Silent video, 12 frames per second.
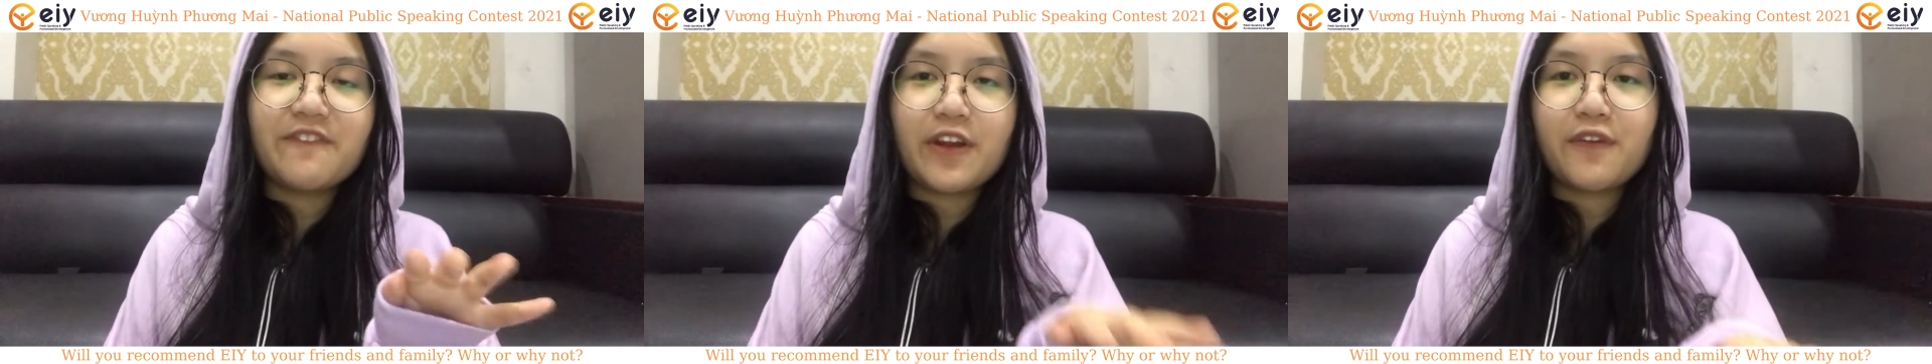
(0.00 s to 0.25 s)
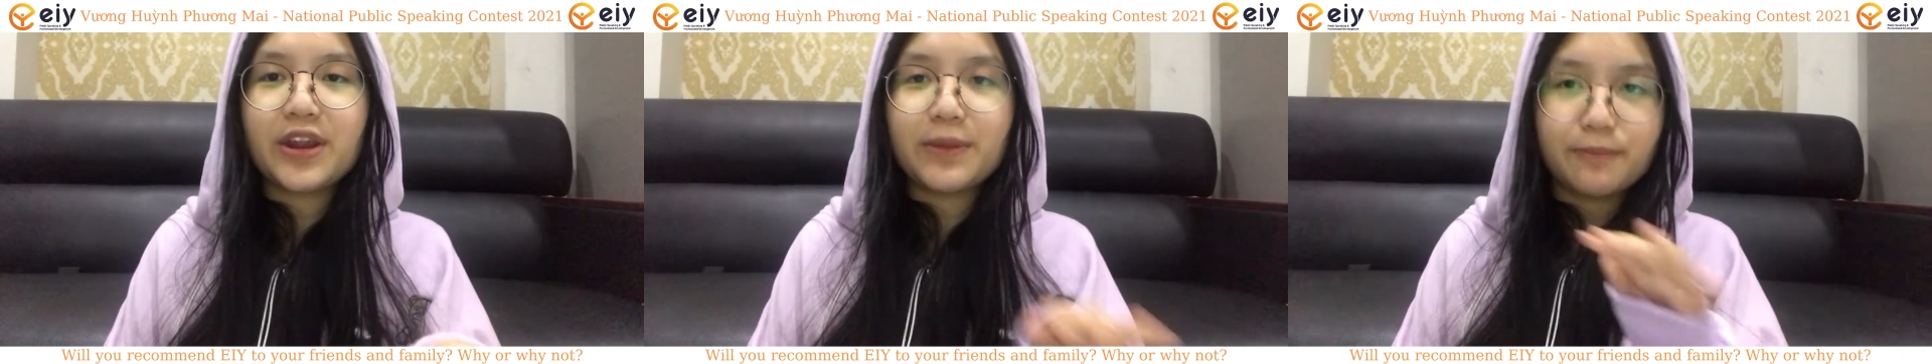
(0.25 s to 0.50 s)

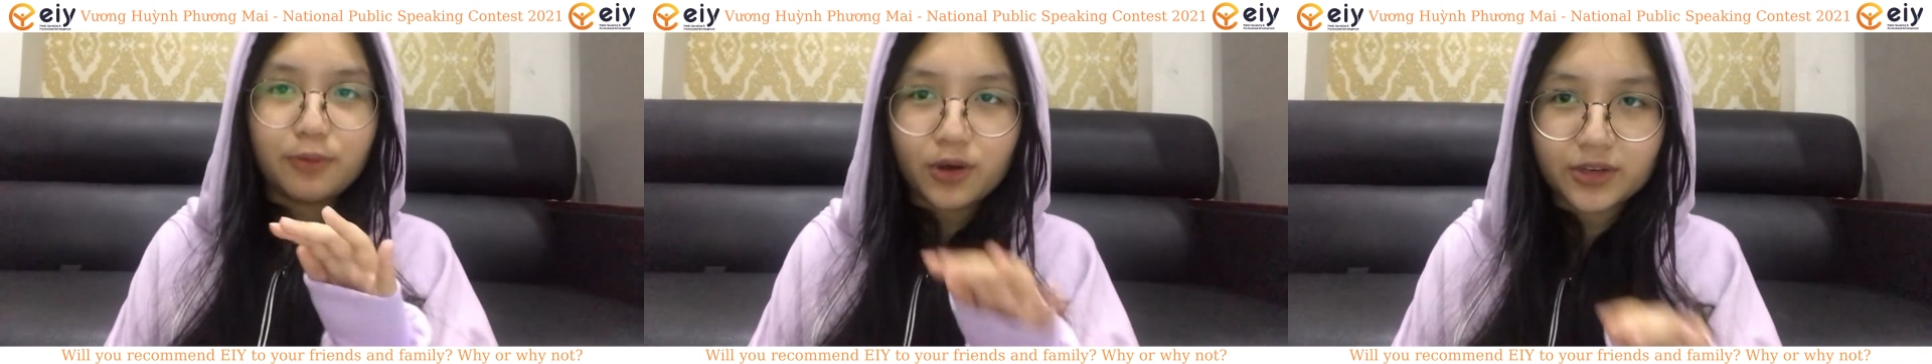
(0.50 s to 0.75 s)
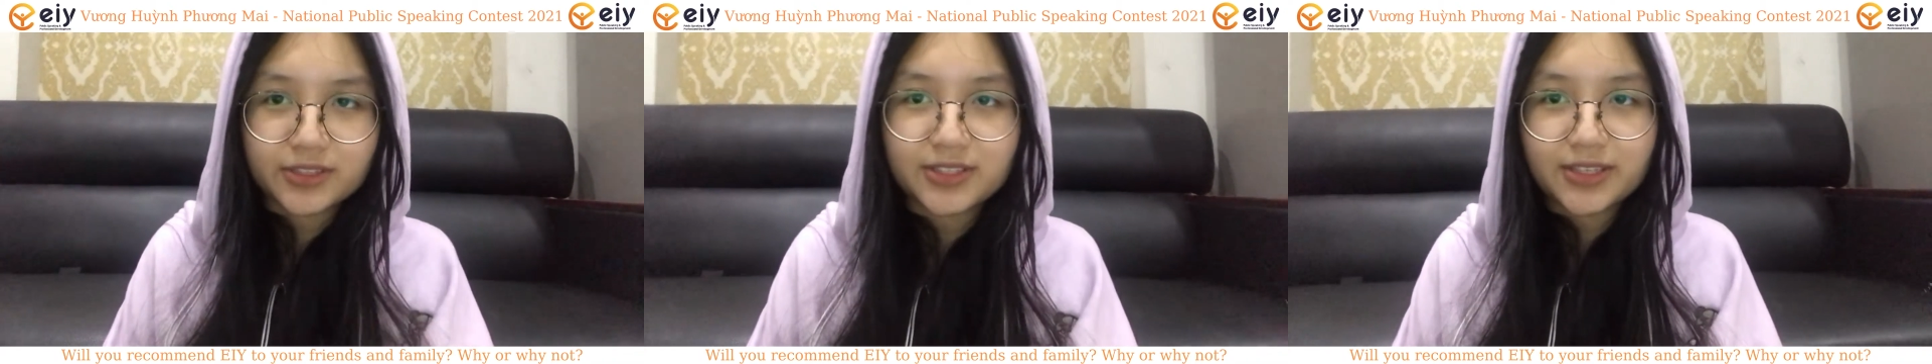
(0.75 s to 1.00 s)
very
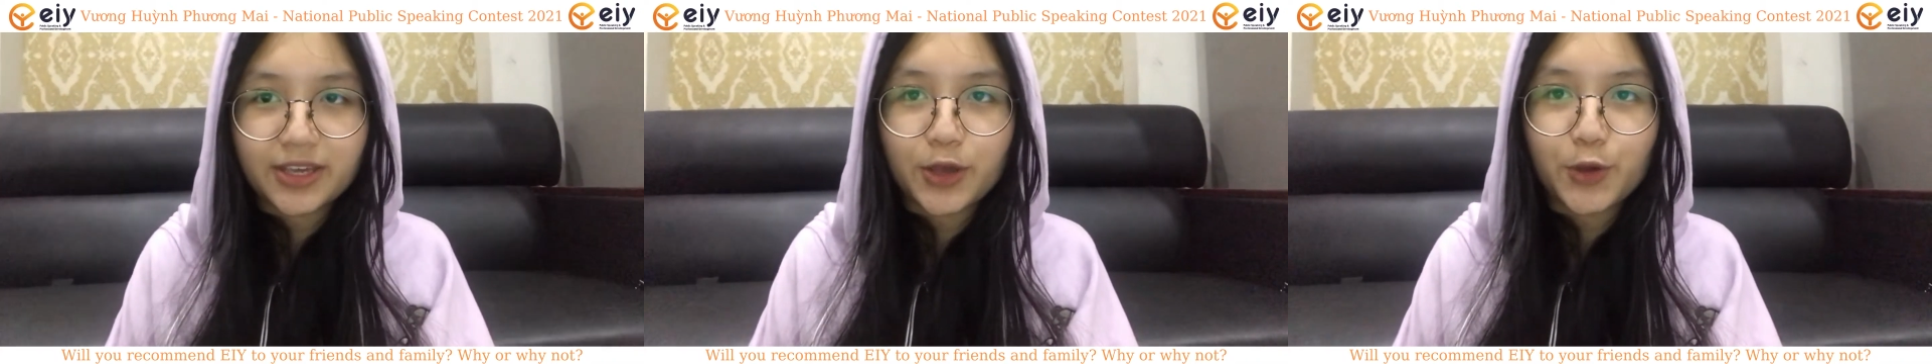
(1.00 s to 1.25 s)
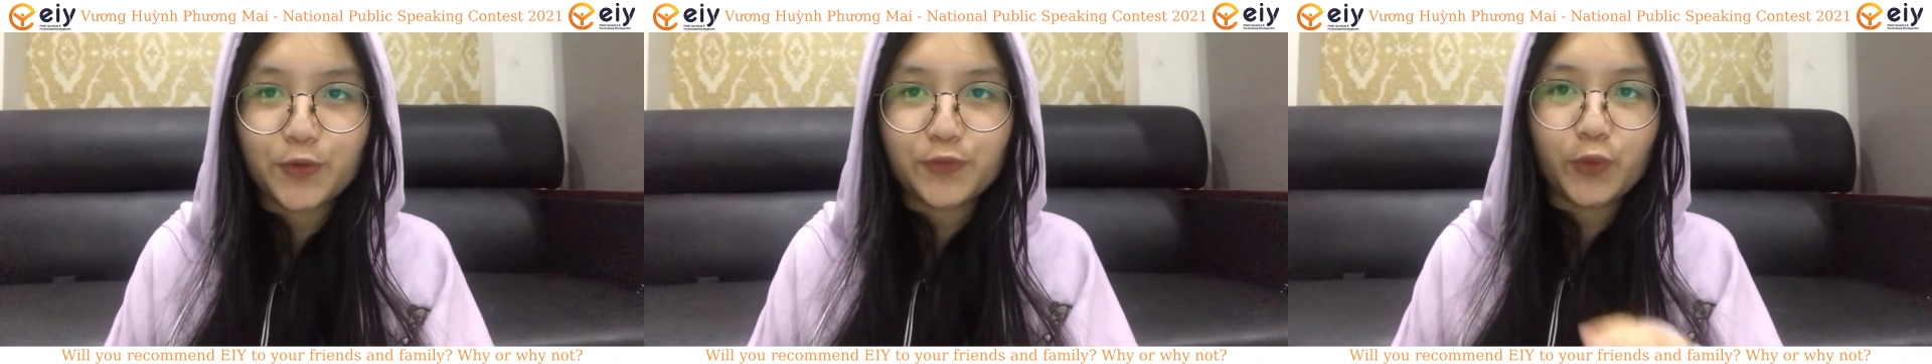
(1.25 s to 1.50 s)
important
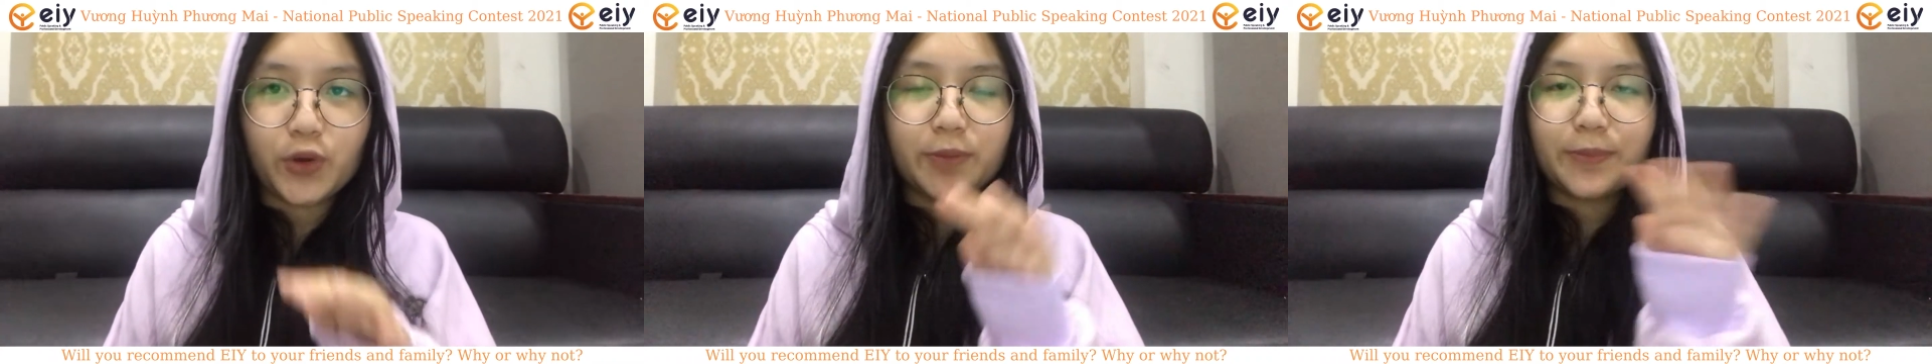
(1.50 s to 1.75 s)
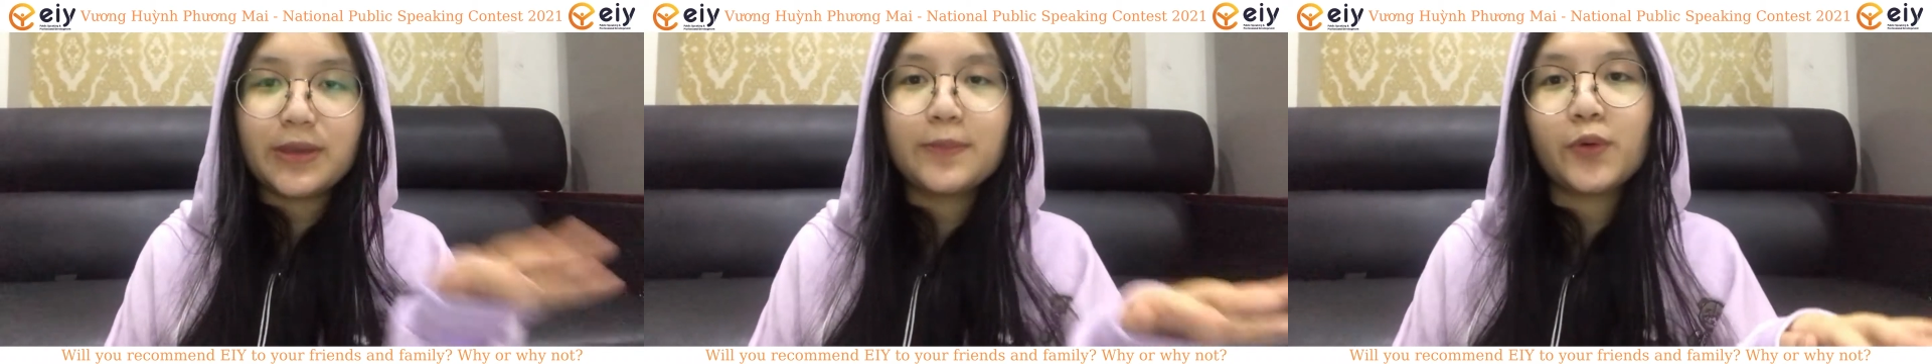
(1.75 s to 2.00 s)
skill for
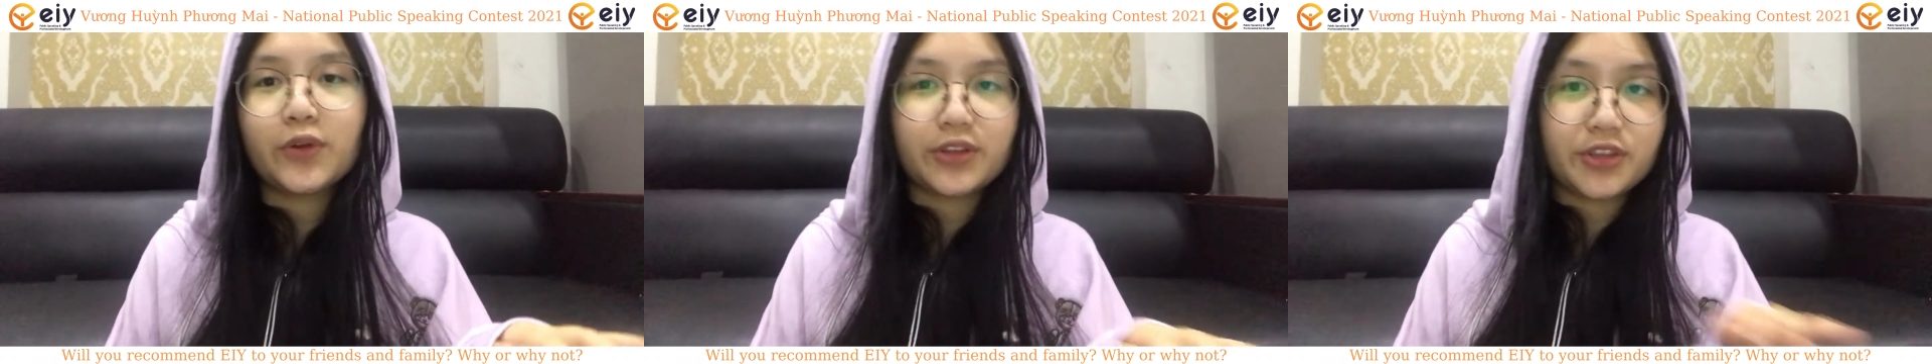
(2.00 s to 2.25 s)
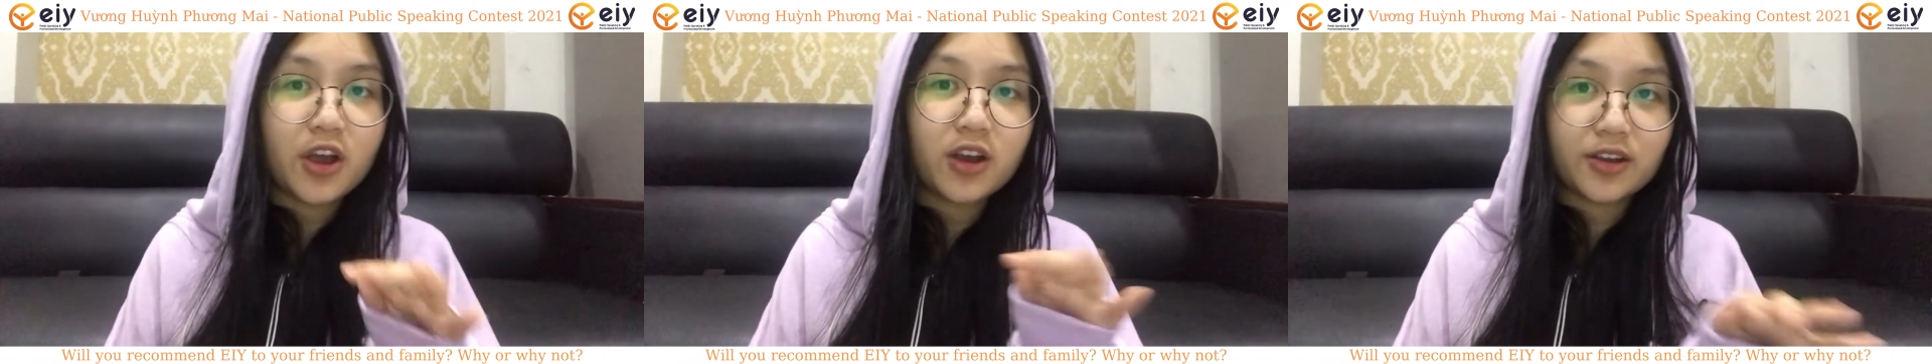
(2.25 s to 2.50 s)
the people in
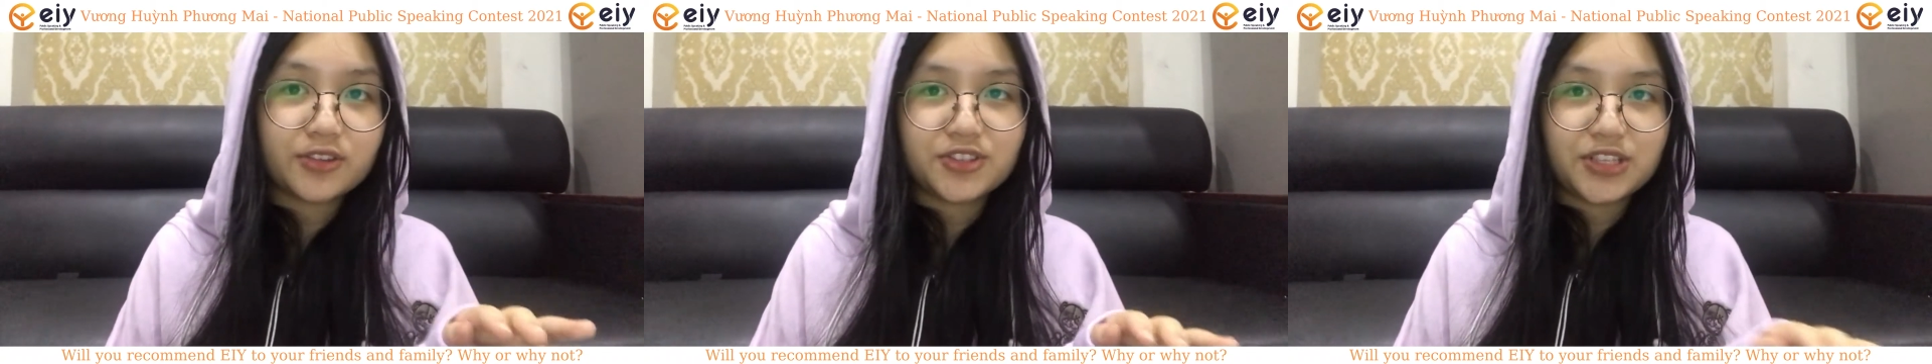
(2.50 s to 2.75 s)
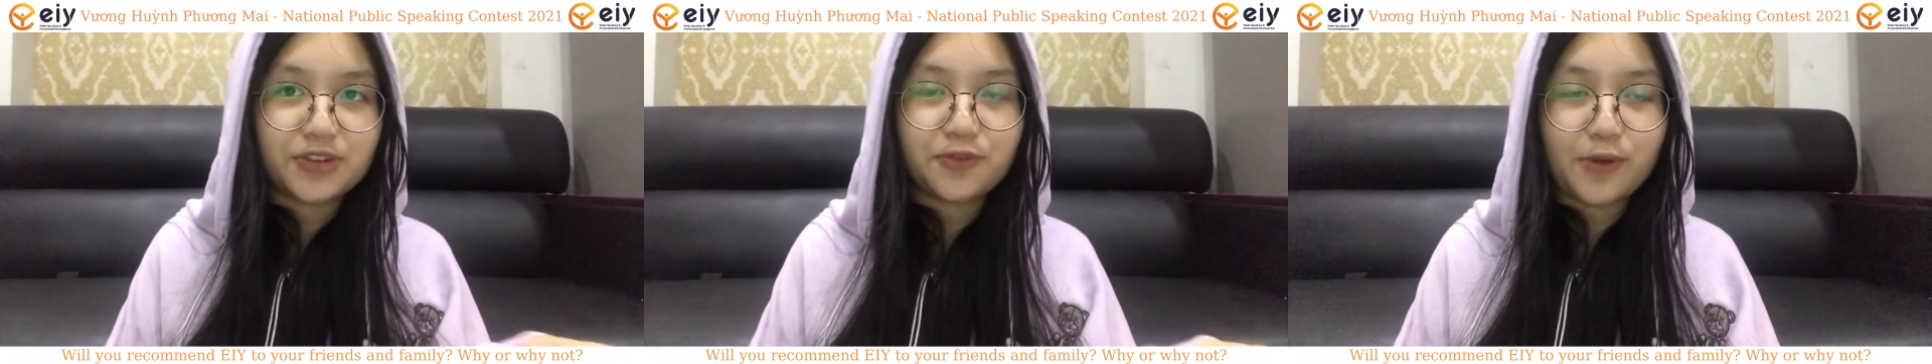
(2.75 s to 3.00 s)
the younger
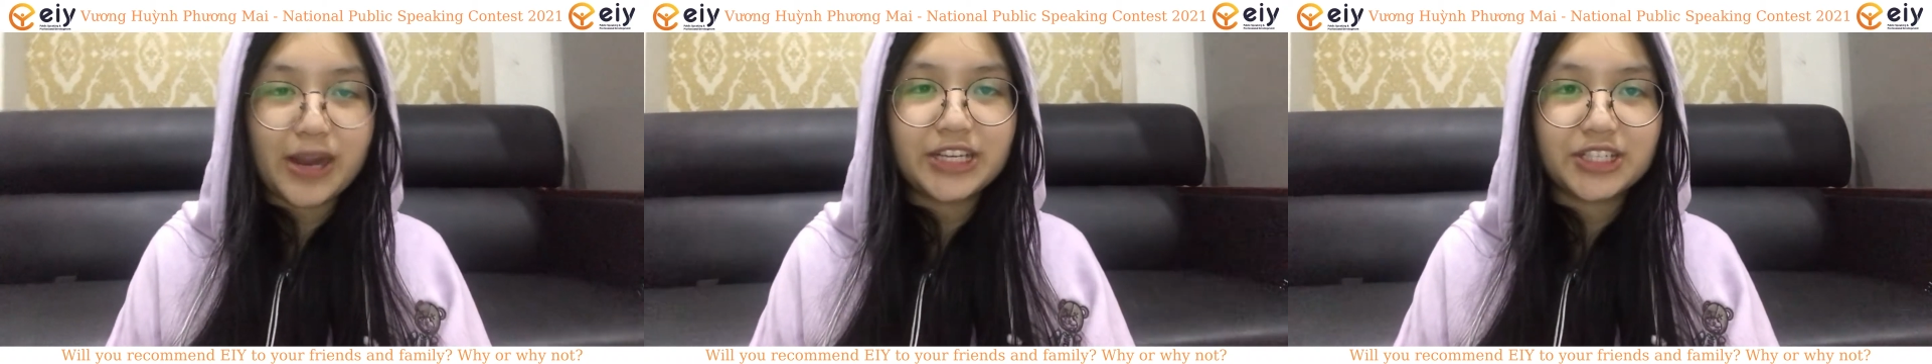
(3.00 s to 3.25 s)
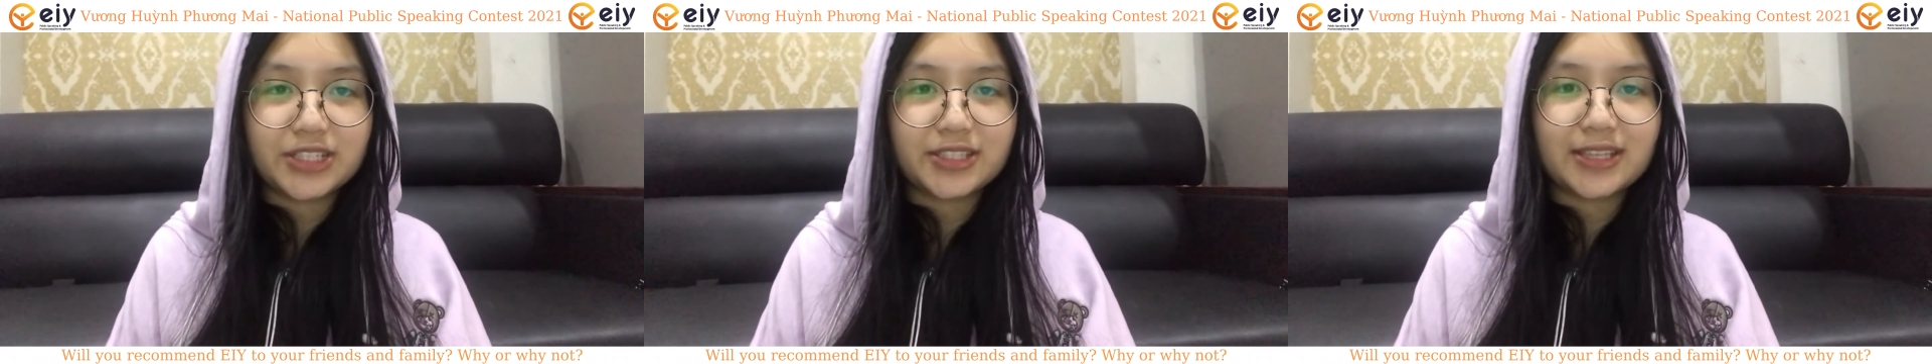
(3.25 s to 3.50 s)

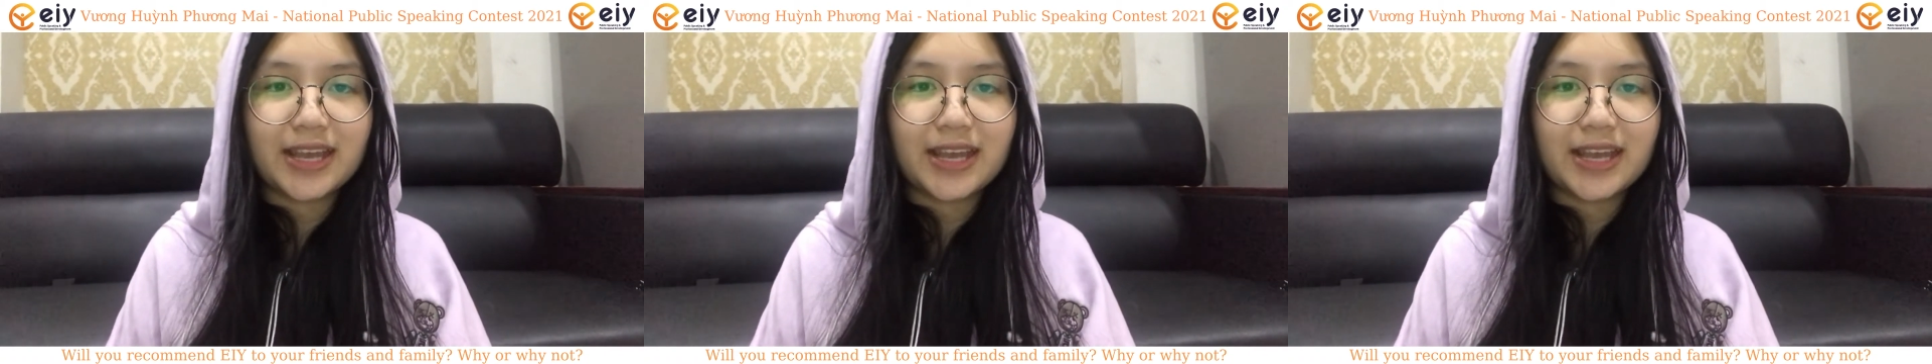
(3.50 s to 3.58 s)
generations.